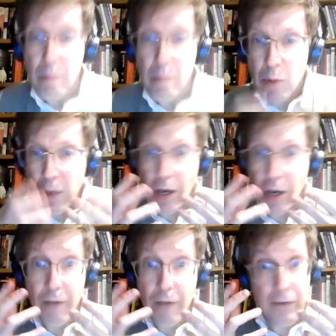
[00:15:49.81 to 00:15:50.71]
but we can
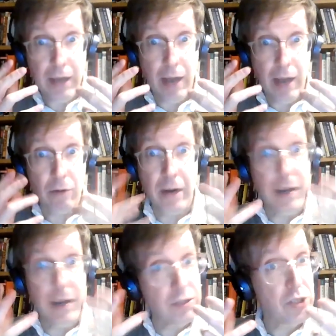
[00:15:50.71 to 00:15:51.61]
often get great
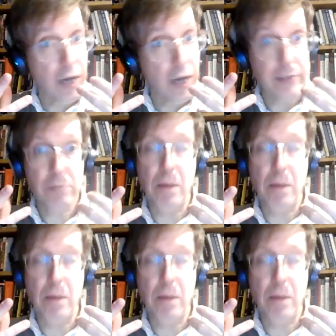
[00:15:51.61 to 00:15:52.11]
insights